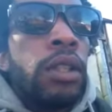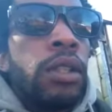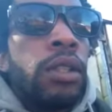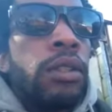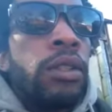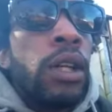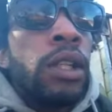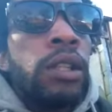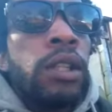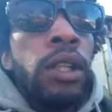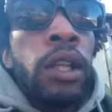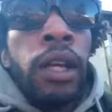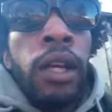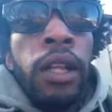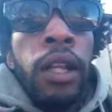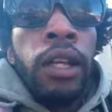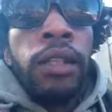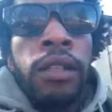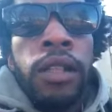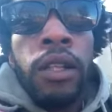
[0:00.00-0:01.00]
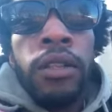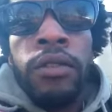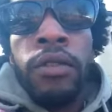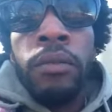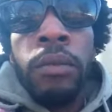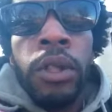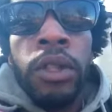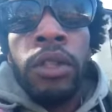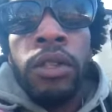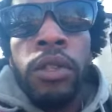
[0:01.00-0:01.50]
So I said, "Hey, that sounds
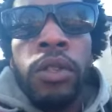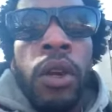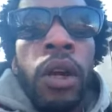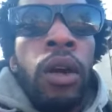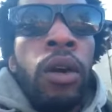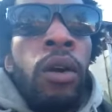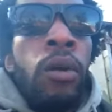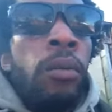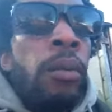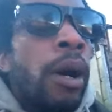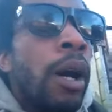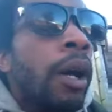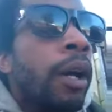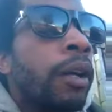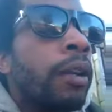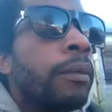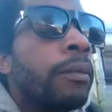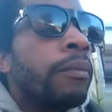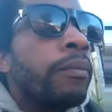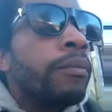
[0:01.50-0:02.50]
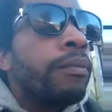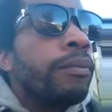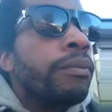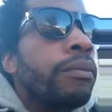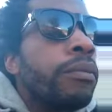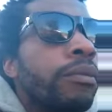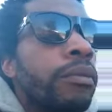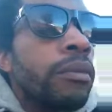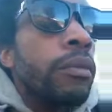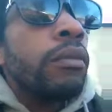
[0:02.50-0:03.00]
familiar." So I go back,
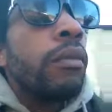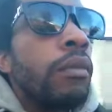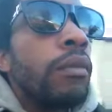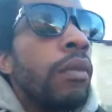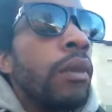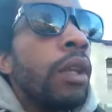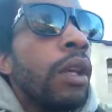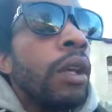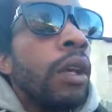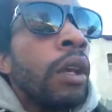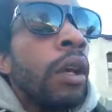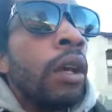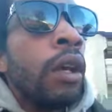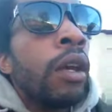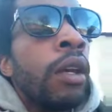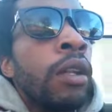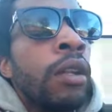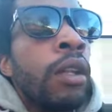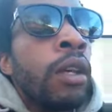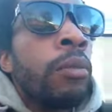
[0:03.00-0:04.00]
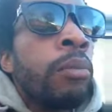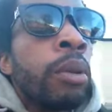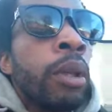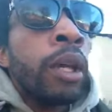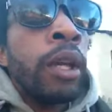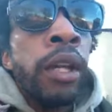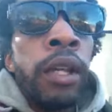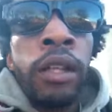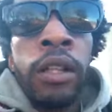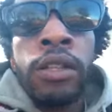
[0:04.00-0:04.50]
and they're
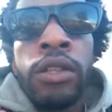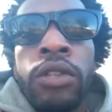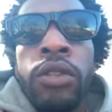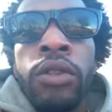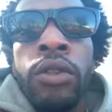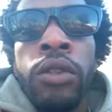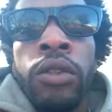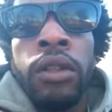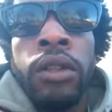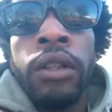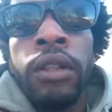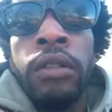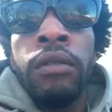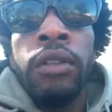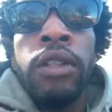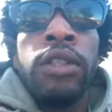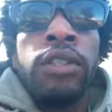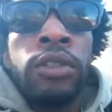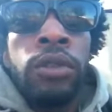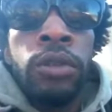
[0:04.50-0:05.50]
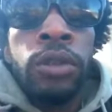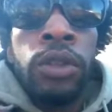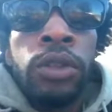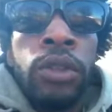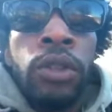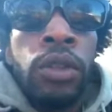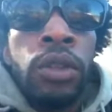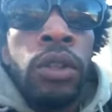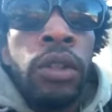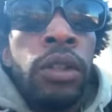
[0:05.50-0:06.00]
playing the song, the original
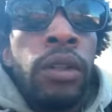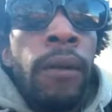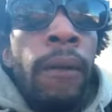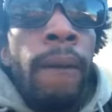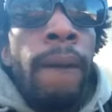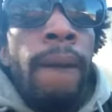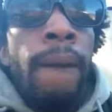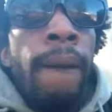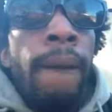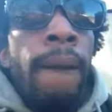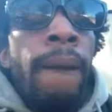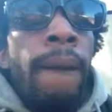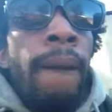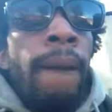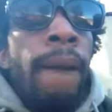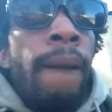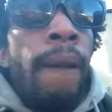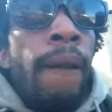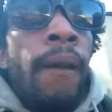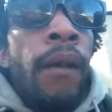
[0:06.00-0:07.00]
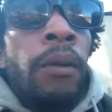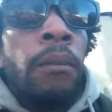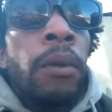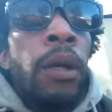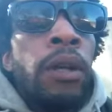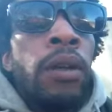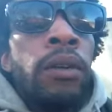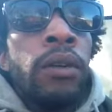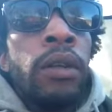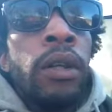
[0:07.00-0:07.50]
song. And I'm
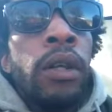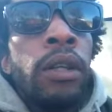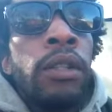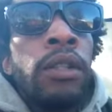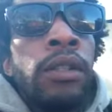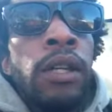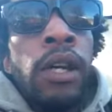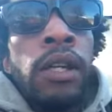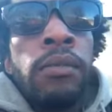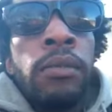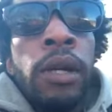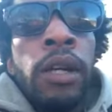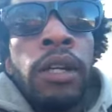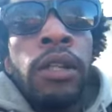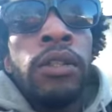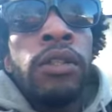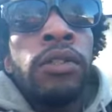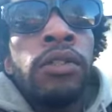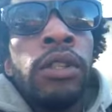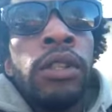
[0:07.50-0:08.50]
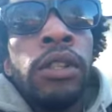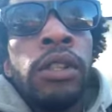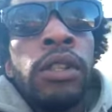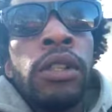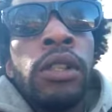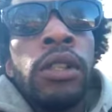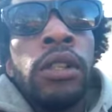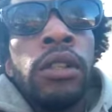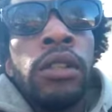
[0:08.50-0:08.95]
like, okay, this has my interest.